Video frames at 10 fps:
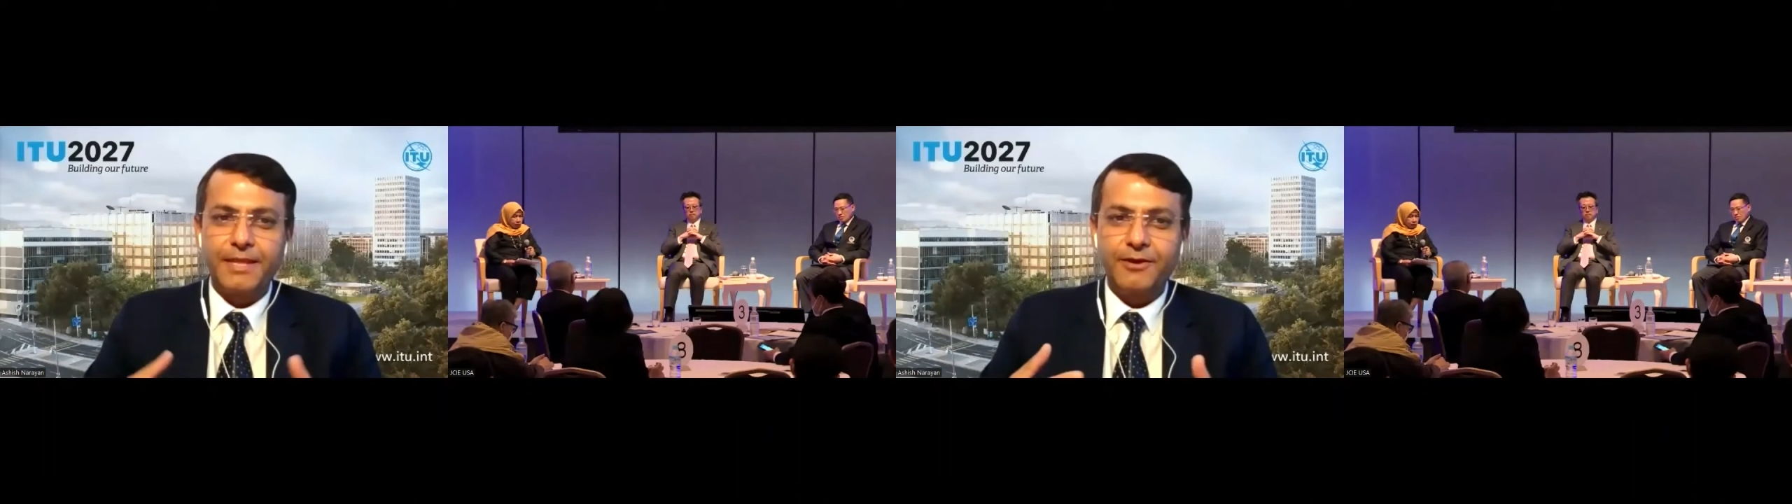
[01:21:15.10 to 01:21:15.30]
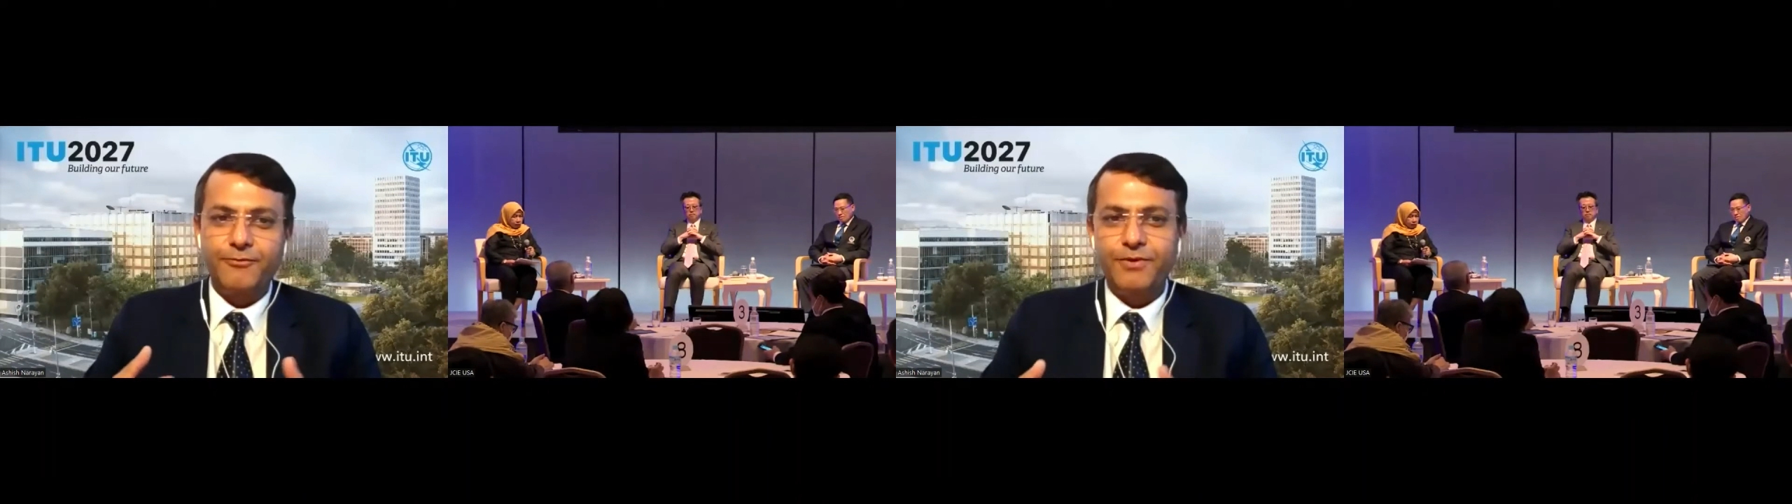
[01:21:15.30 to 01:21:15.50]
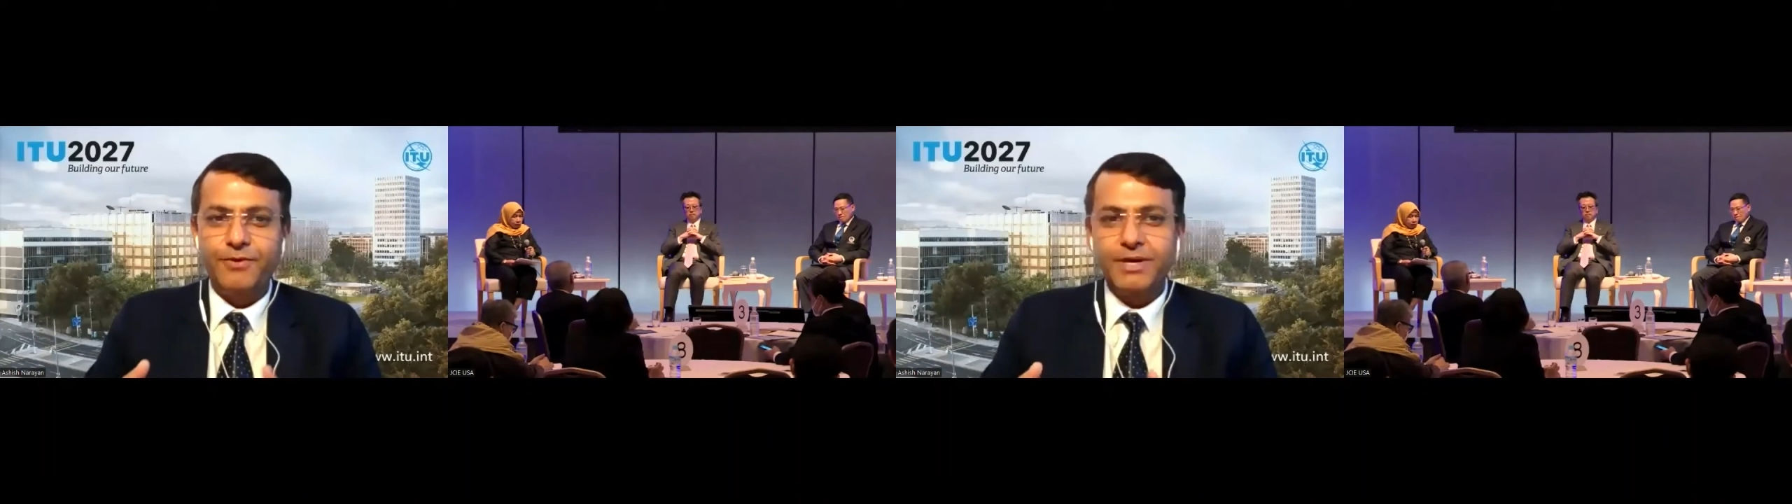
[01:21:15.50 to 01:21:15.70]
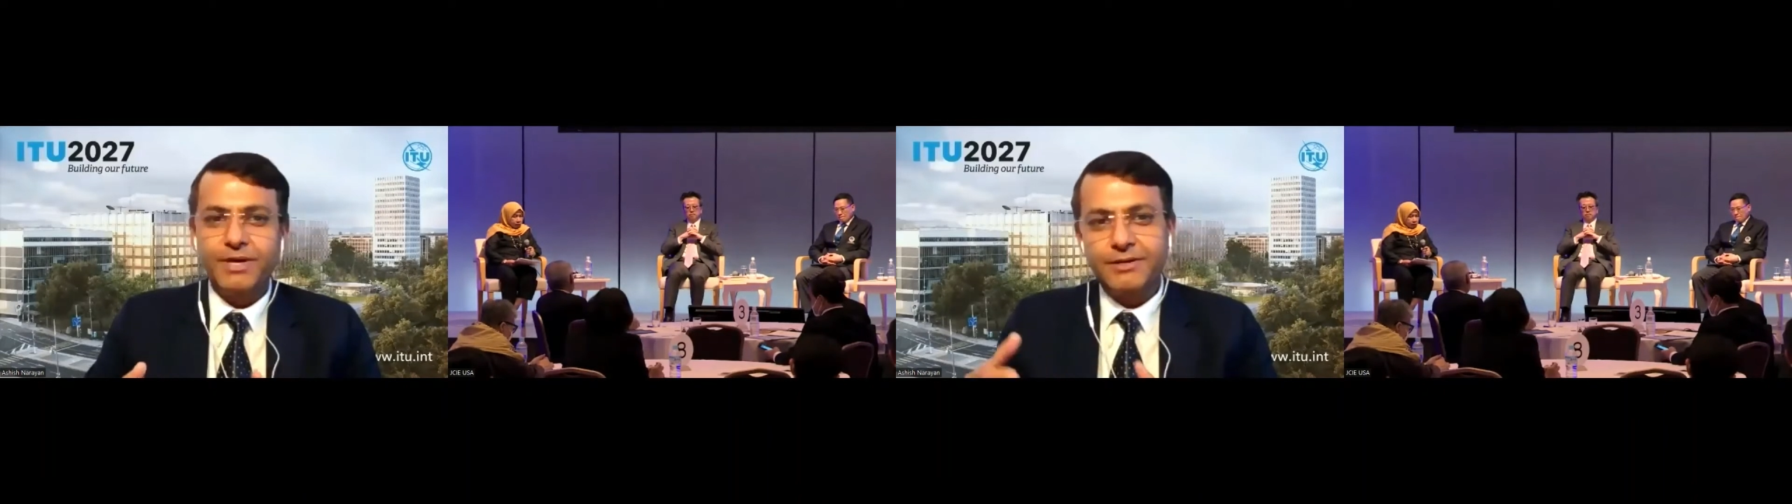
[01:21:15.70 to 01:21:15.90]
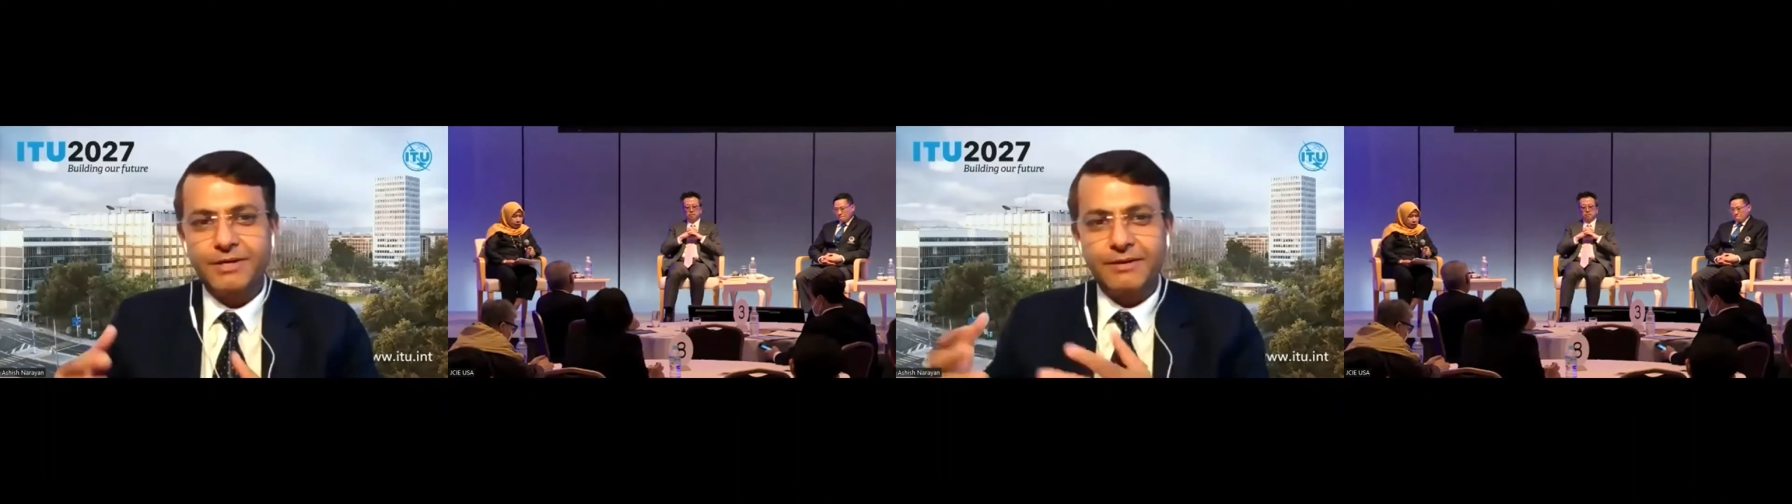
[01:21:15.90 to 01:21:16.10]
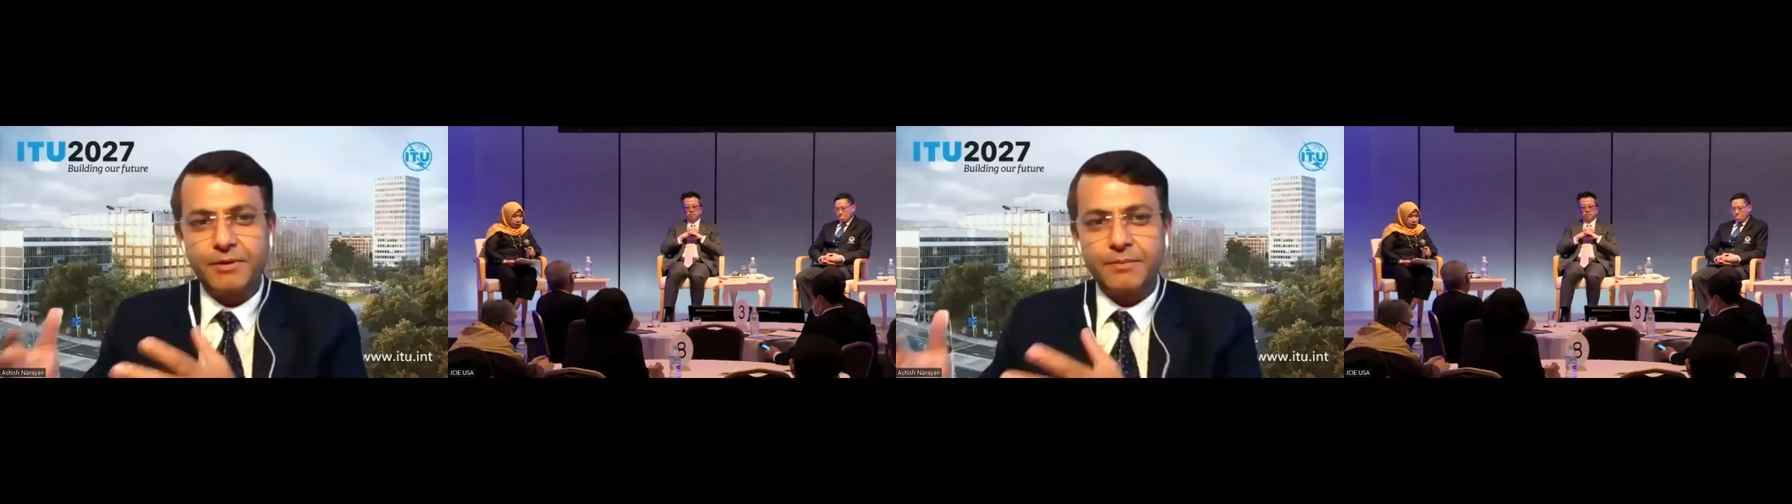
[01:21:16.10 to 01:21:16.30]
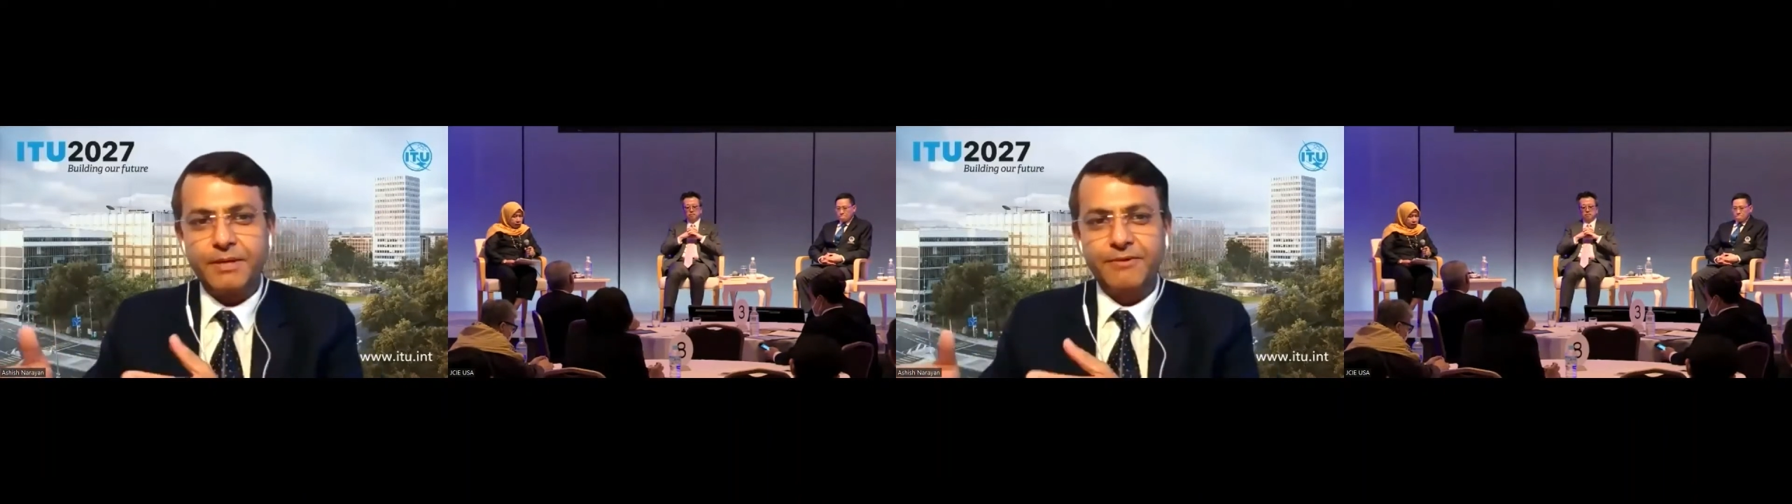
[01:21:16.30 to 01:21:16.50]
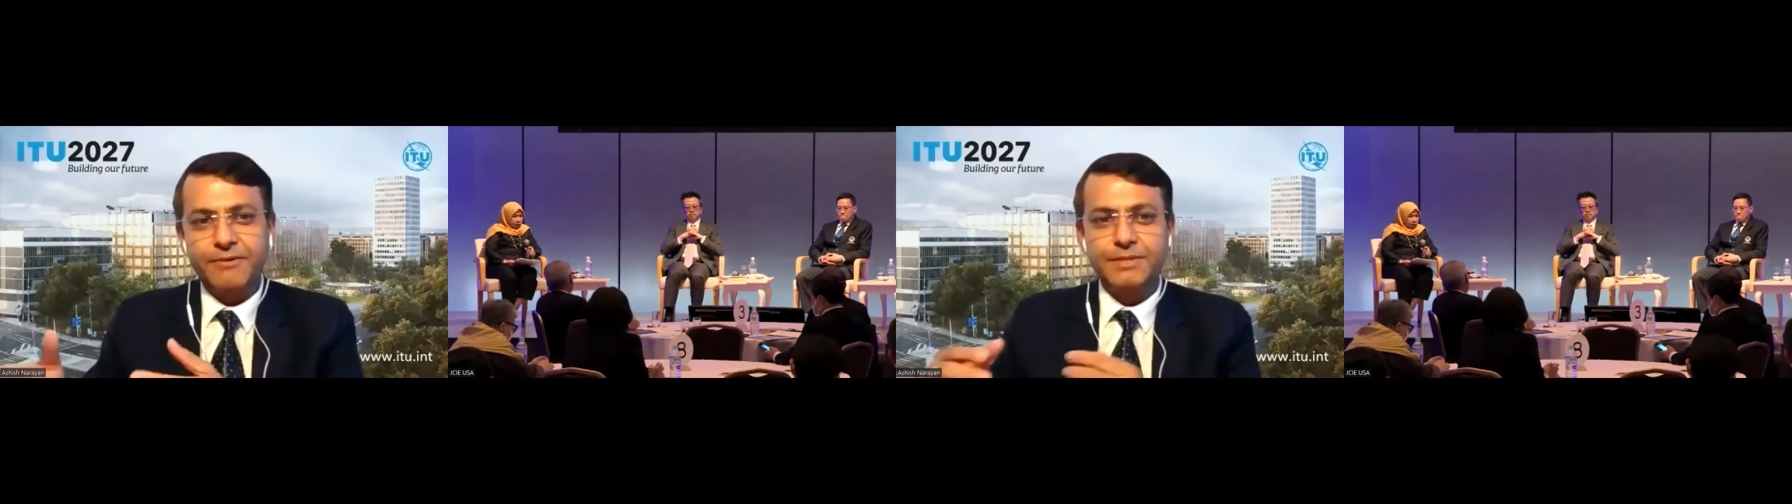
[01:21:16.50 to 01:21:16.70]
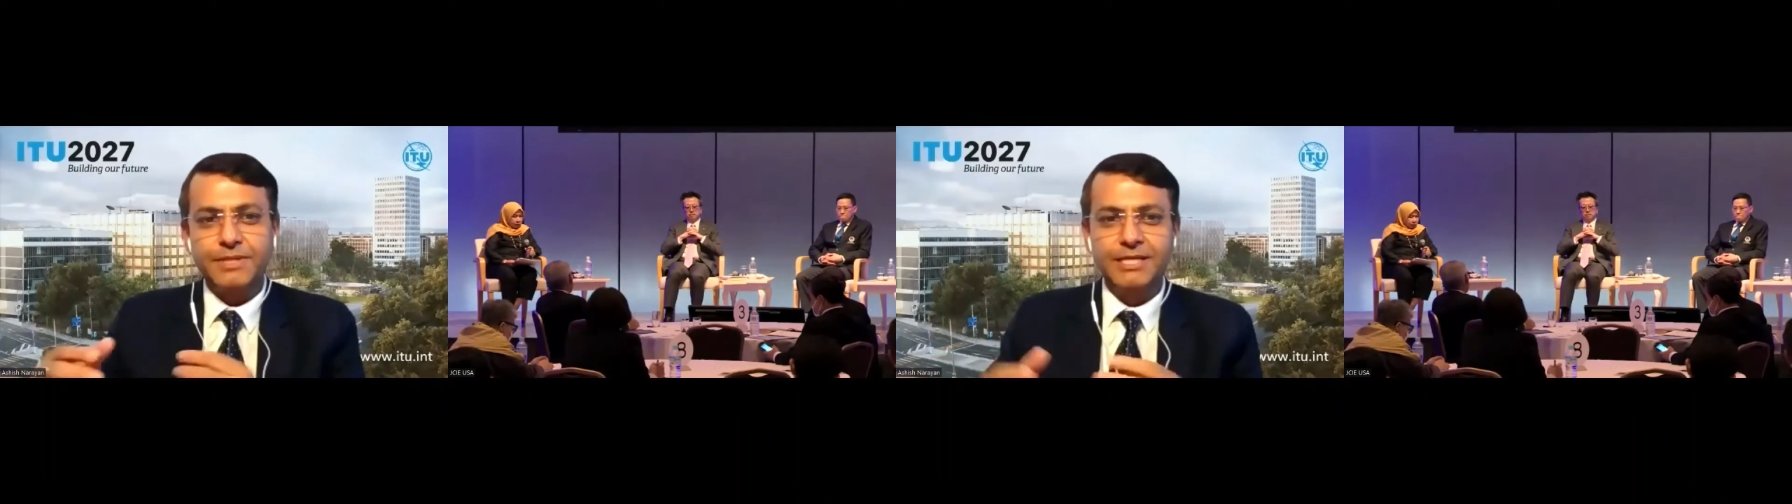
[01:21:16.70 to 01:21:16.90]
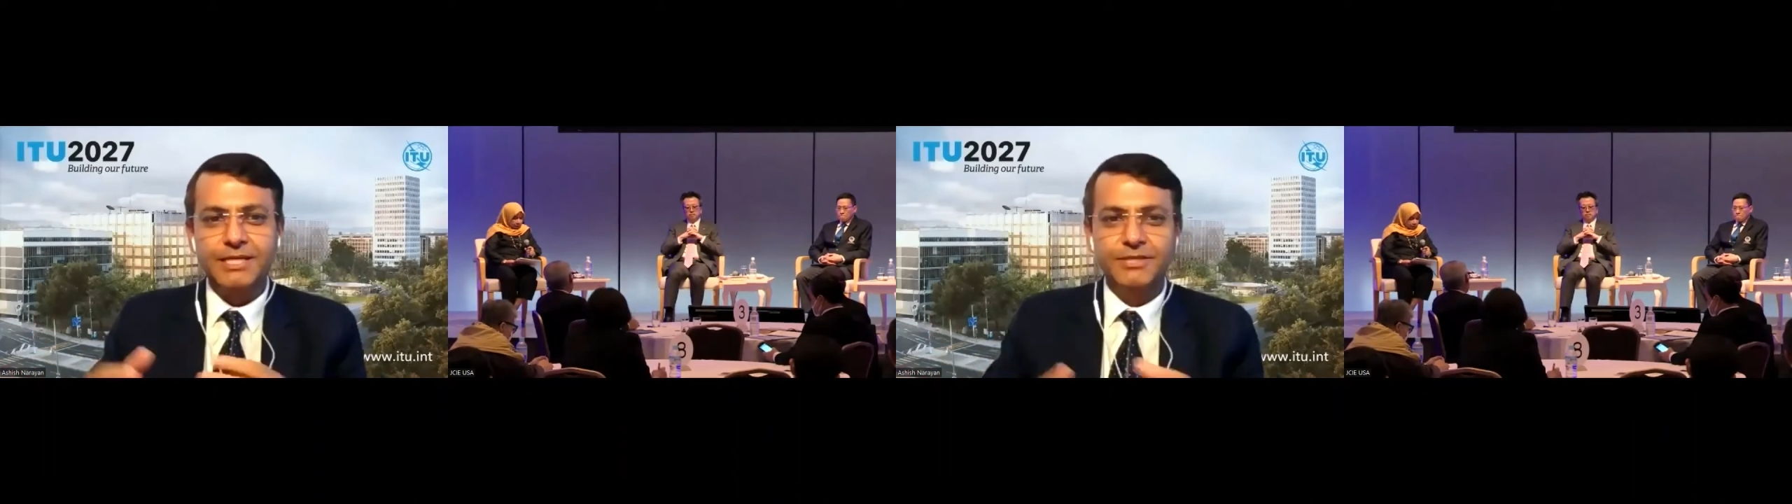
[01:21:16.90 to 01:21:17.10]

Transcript: we are developing websites,